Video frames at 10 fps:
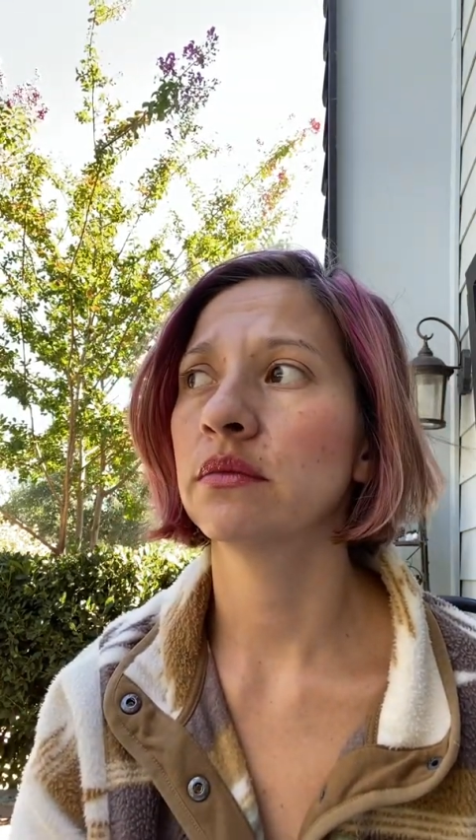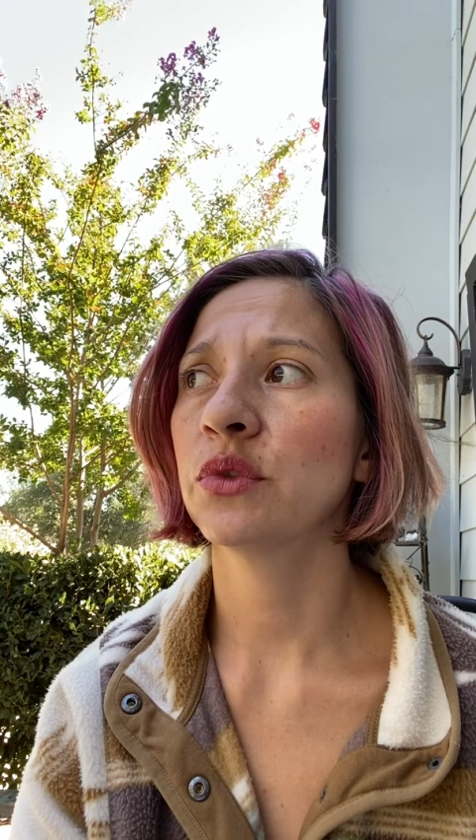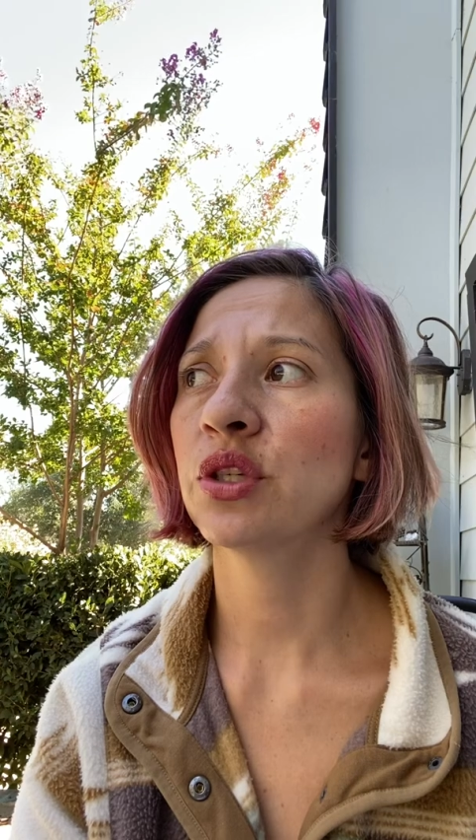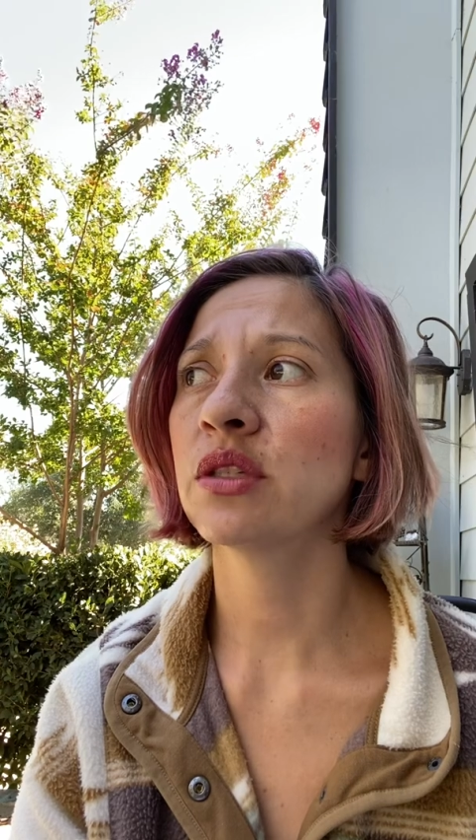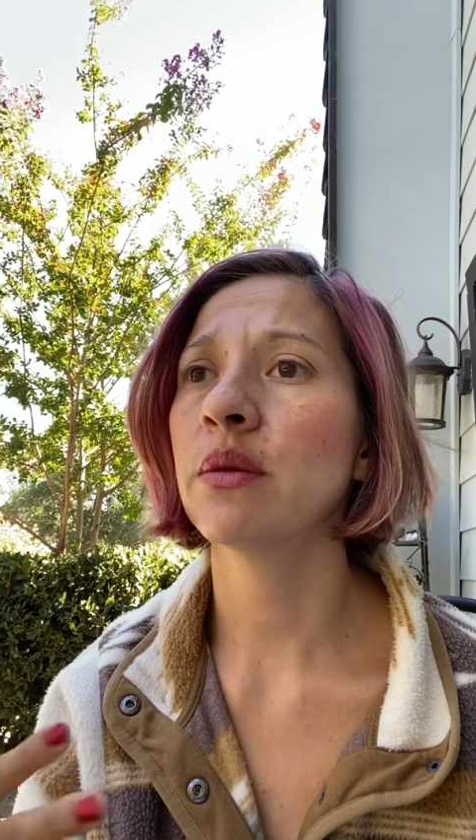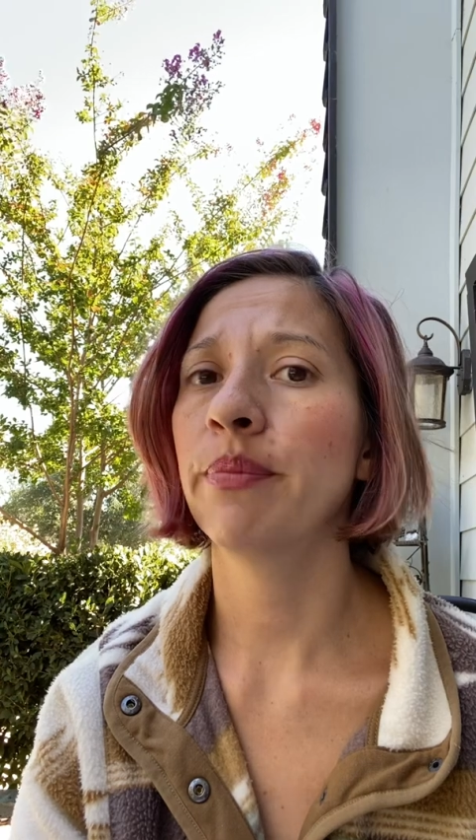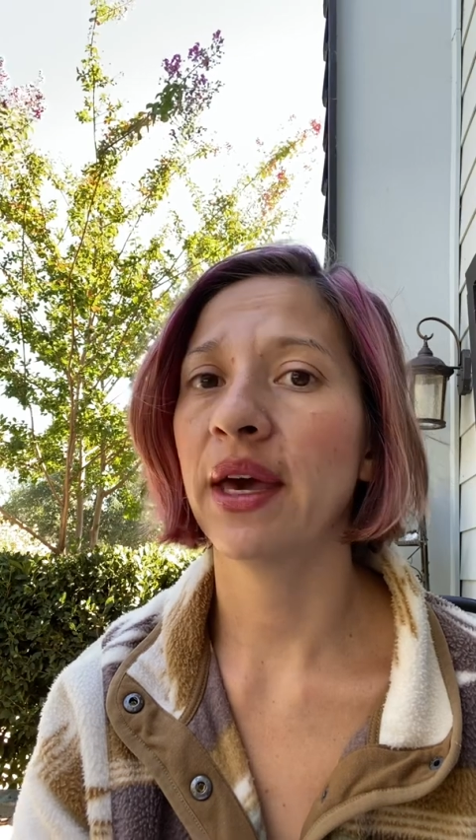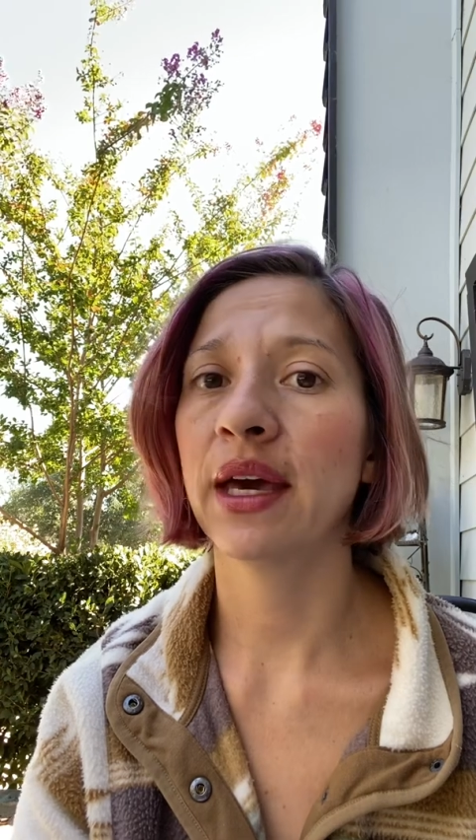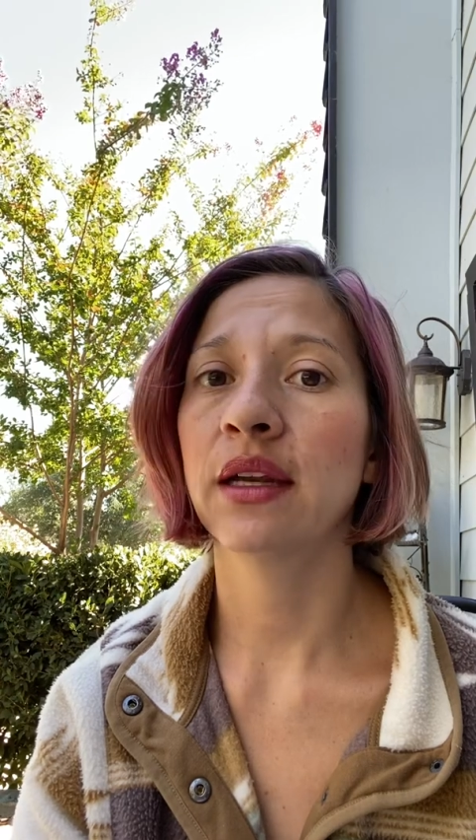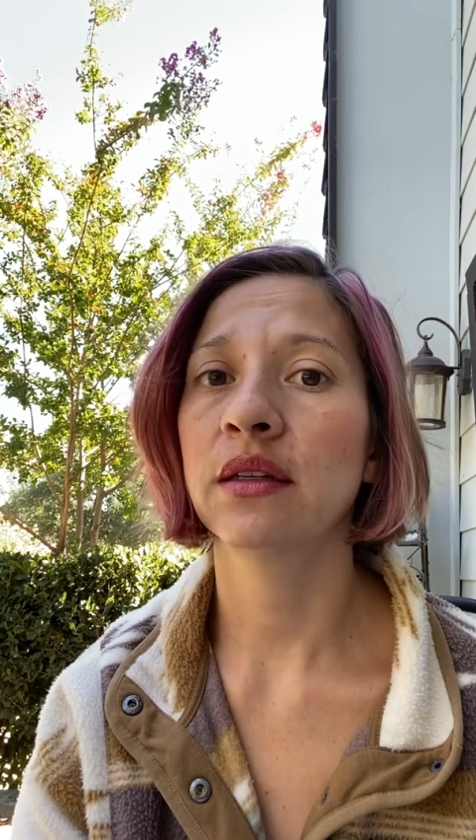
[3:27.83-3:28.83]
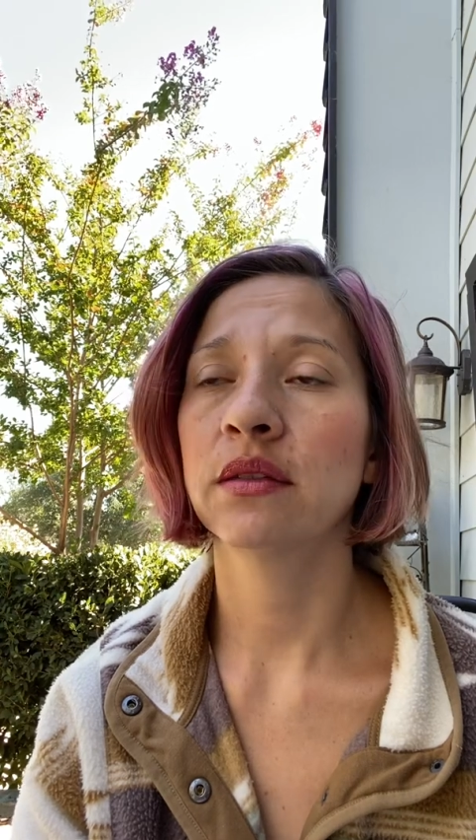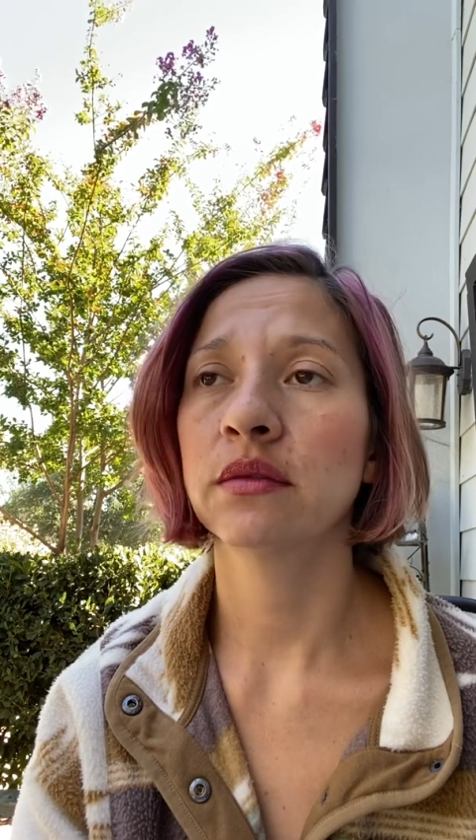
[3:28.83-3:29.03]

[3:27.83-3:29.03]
just a bad